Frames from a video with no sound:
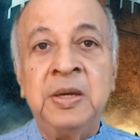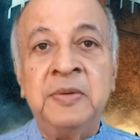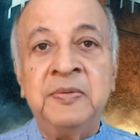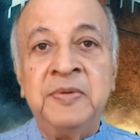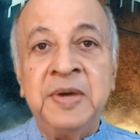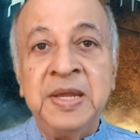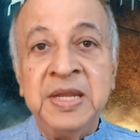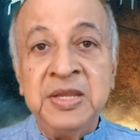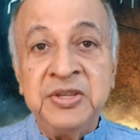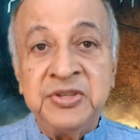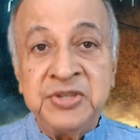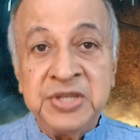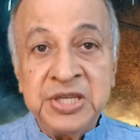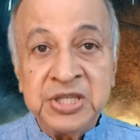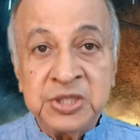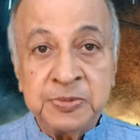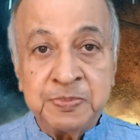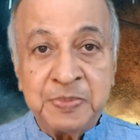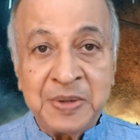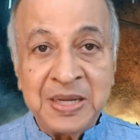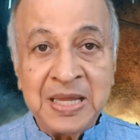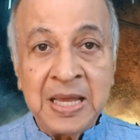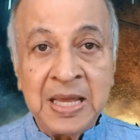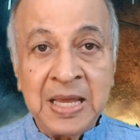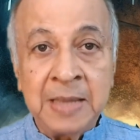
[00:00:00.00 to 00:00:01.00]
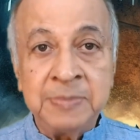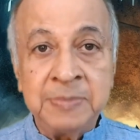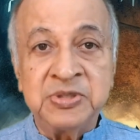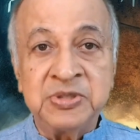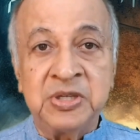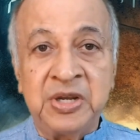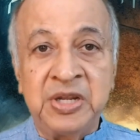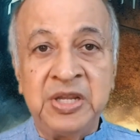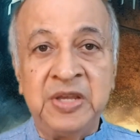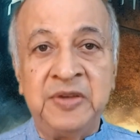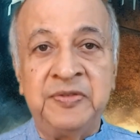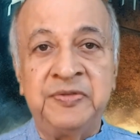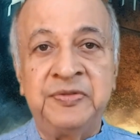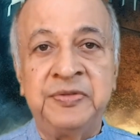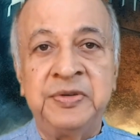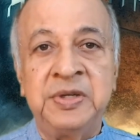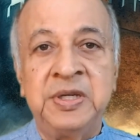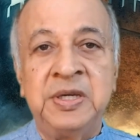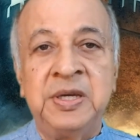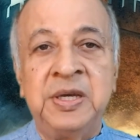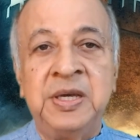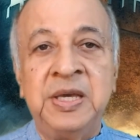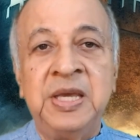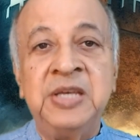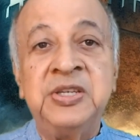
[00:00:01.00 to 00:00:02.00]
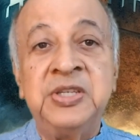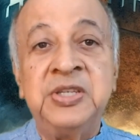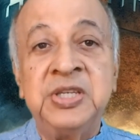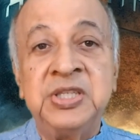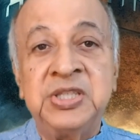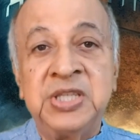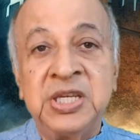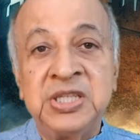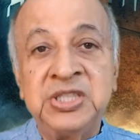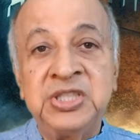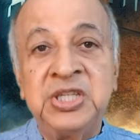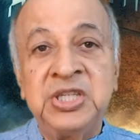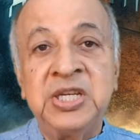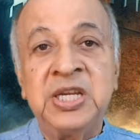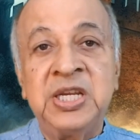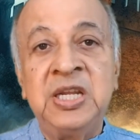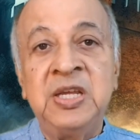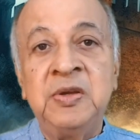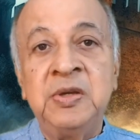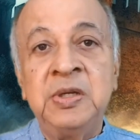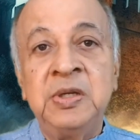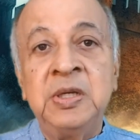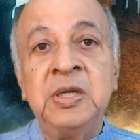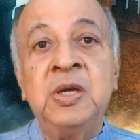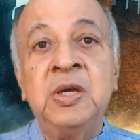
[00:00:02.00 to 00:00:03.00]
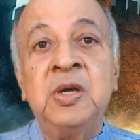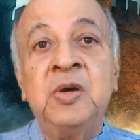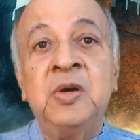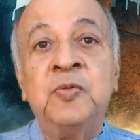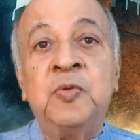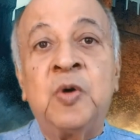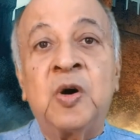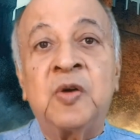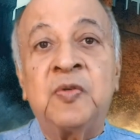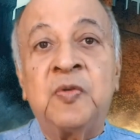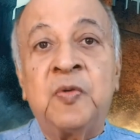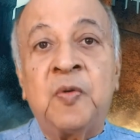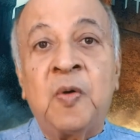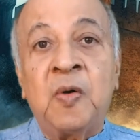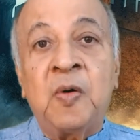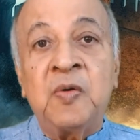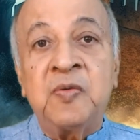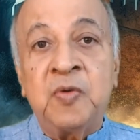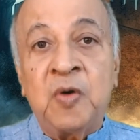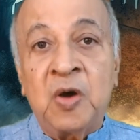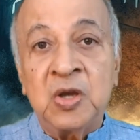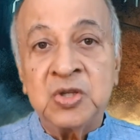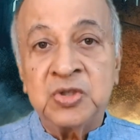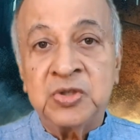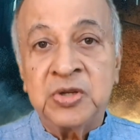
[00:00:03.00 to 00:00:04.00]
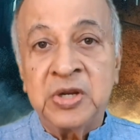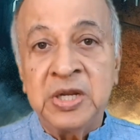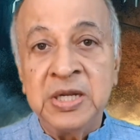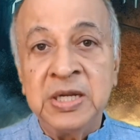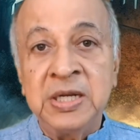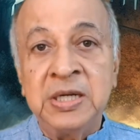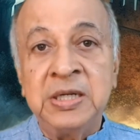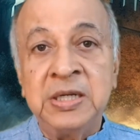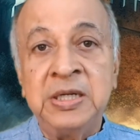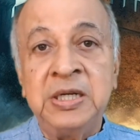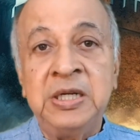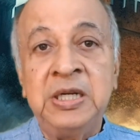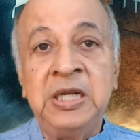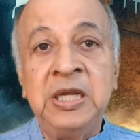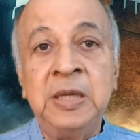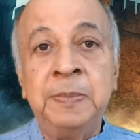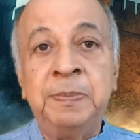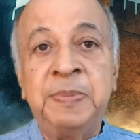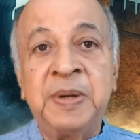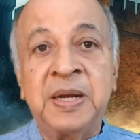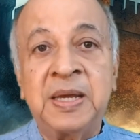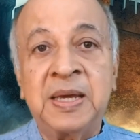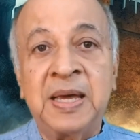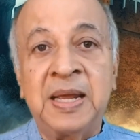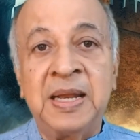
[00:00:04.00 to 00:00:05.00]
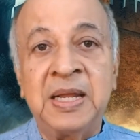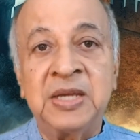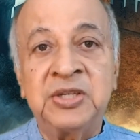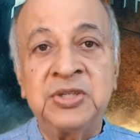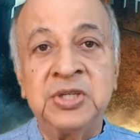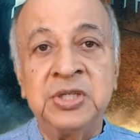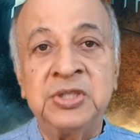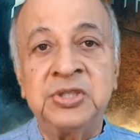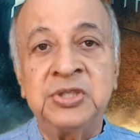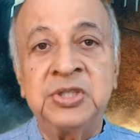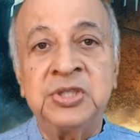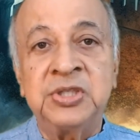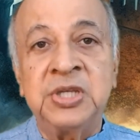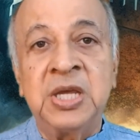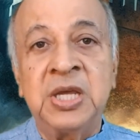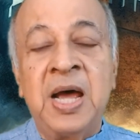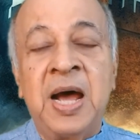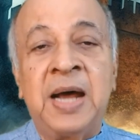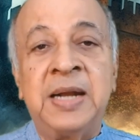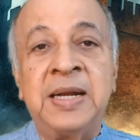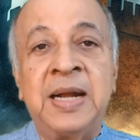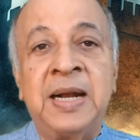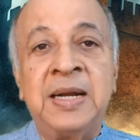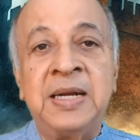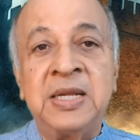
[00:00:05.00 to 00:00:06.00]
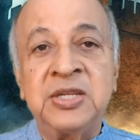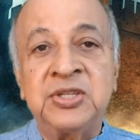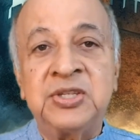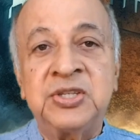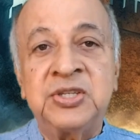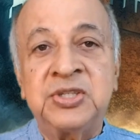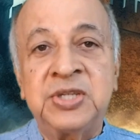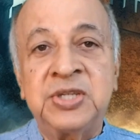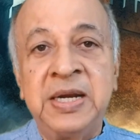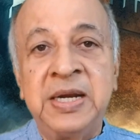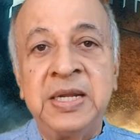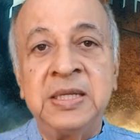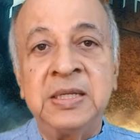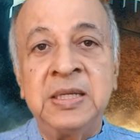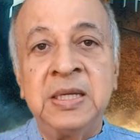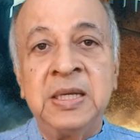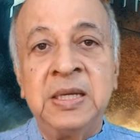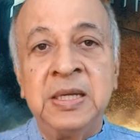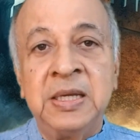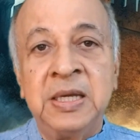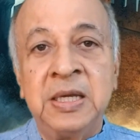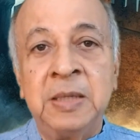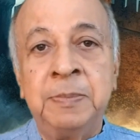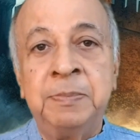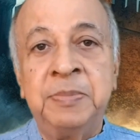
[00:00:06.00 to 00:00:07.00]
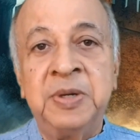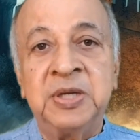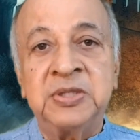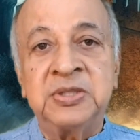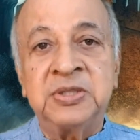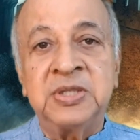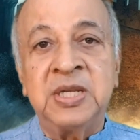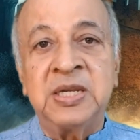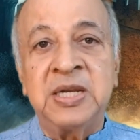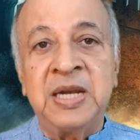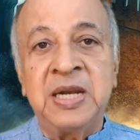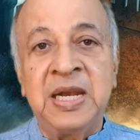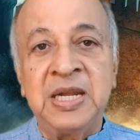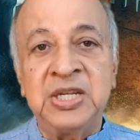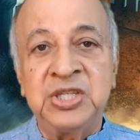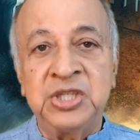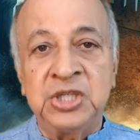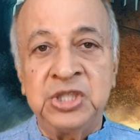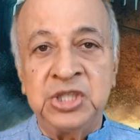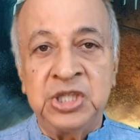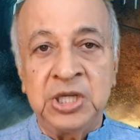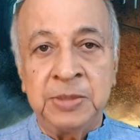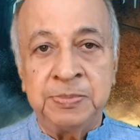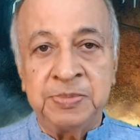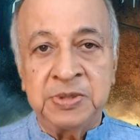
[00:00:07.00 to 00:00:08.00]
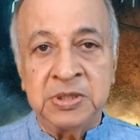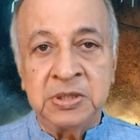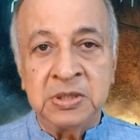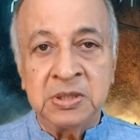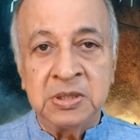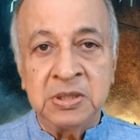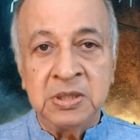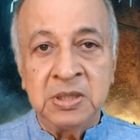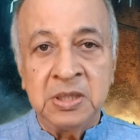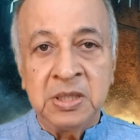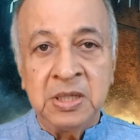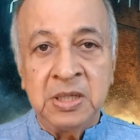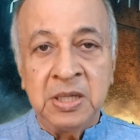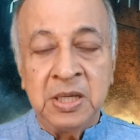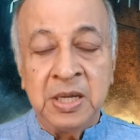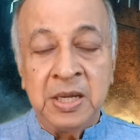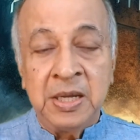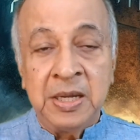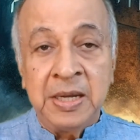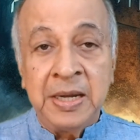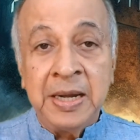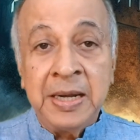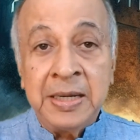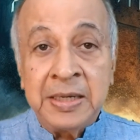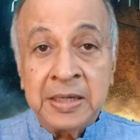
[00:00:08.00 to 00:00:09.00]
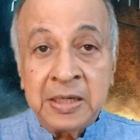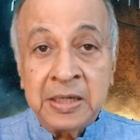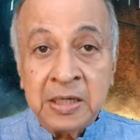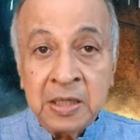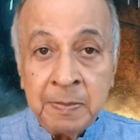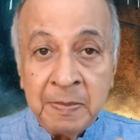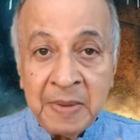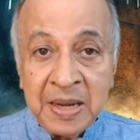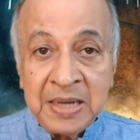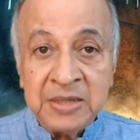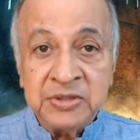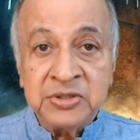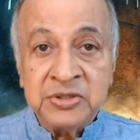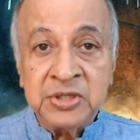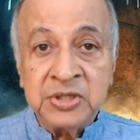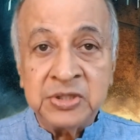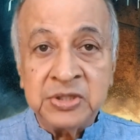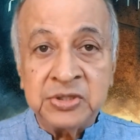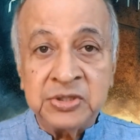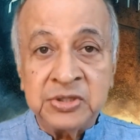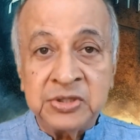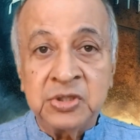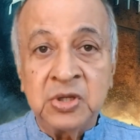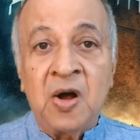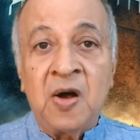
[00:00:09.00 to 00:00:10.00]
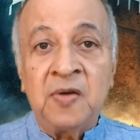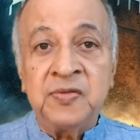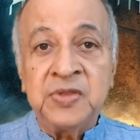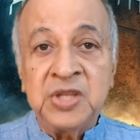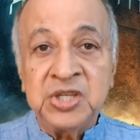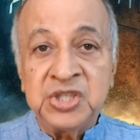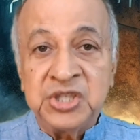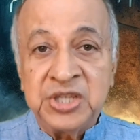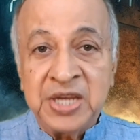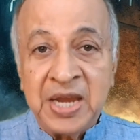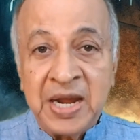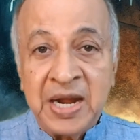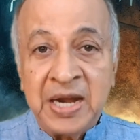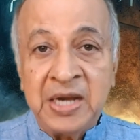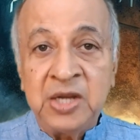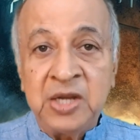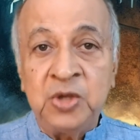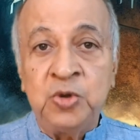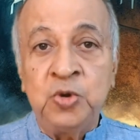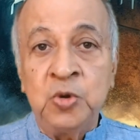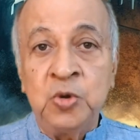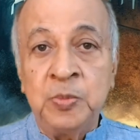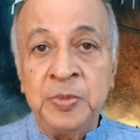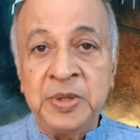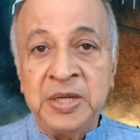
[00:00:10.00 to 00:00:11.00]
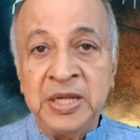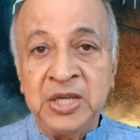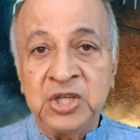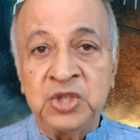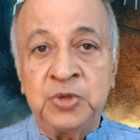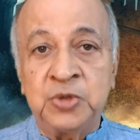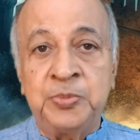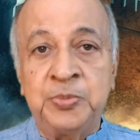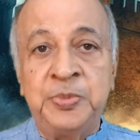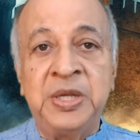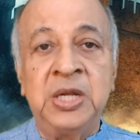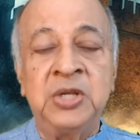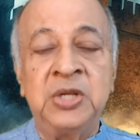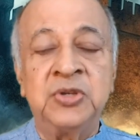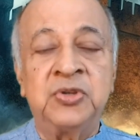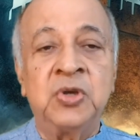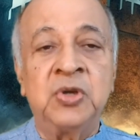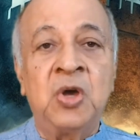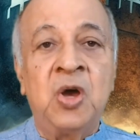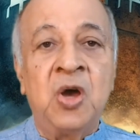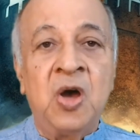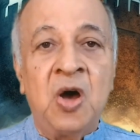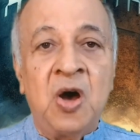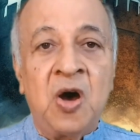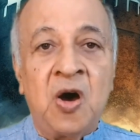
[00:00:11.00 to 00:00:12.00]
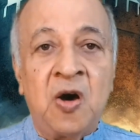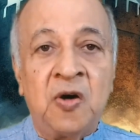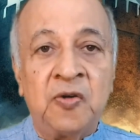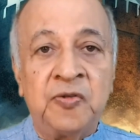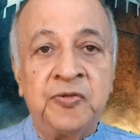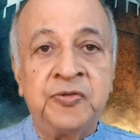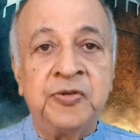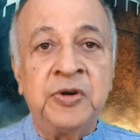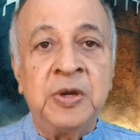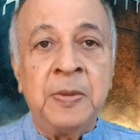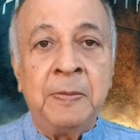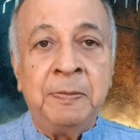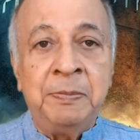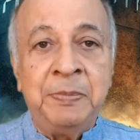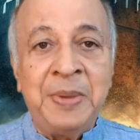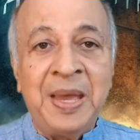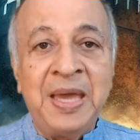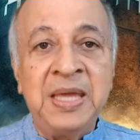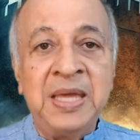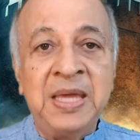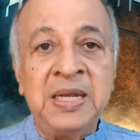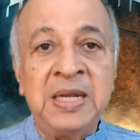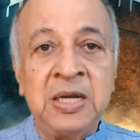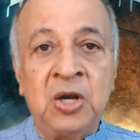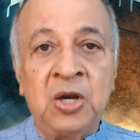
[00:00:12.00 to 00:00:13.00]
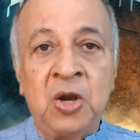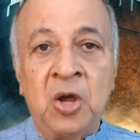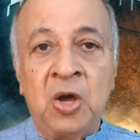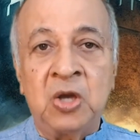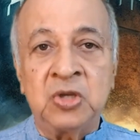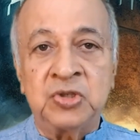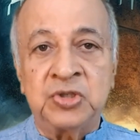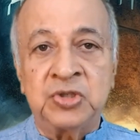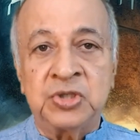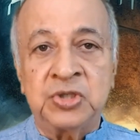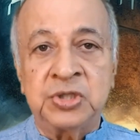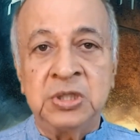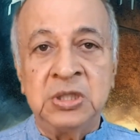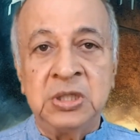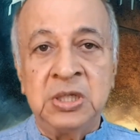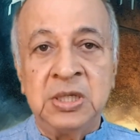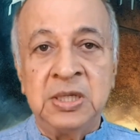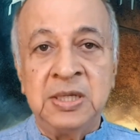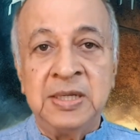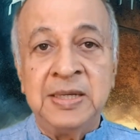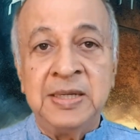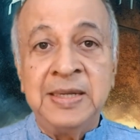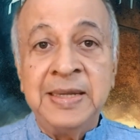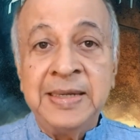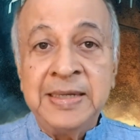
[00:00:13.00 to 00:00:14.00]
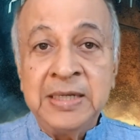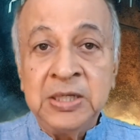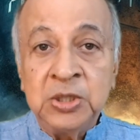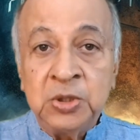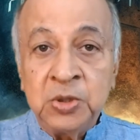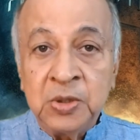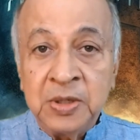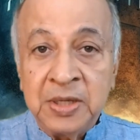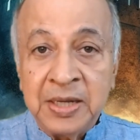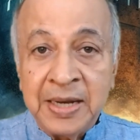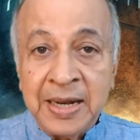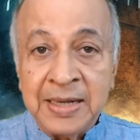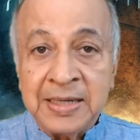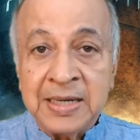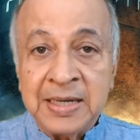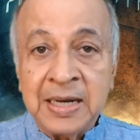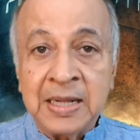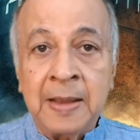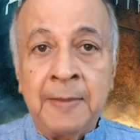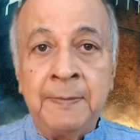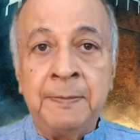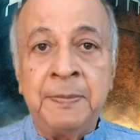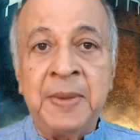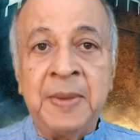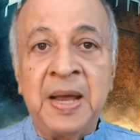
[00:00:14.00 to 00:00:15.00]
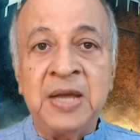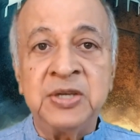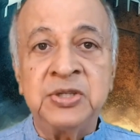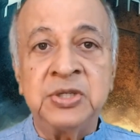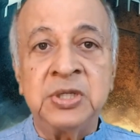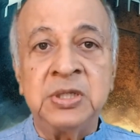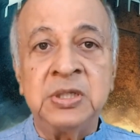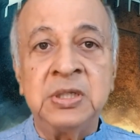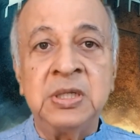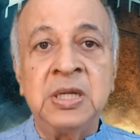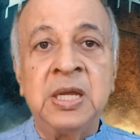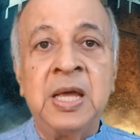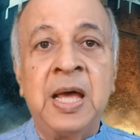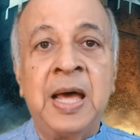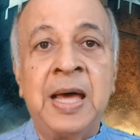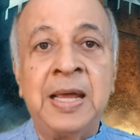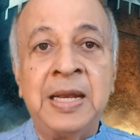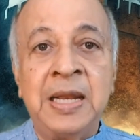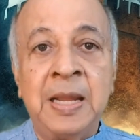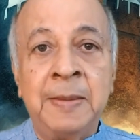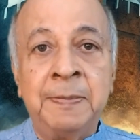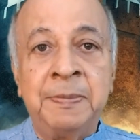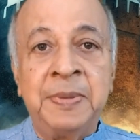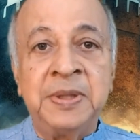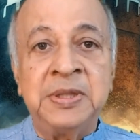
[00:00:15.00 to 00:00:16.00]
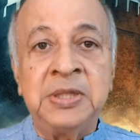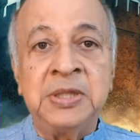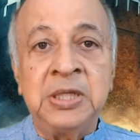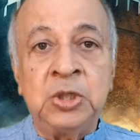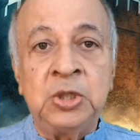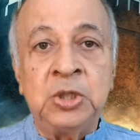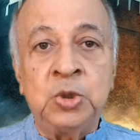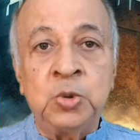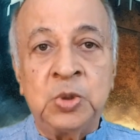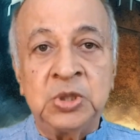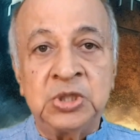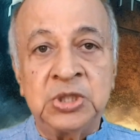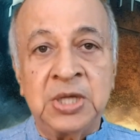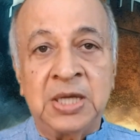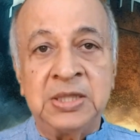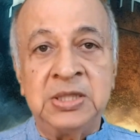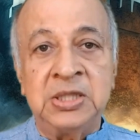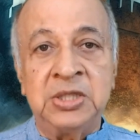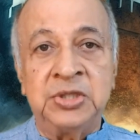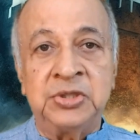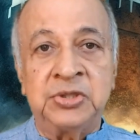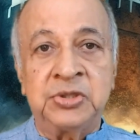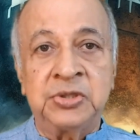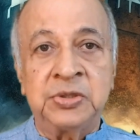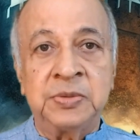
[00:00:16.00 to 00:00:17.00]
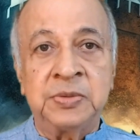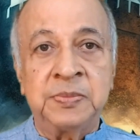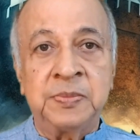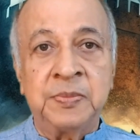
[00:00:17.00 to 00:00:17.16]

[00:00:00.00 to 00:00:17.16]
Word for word: When he sees Priam's grief, he is essentially for fostering deeper connections and understanding in personal relationships. It reminds us of the shared human experience of pain and loss, leading to greater compassion and empathy towards others.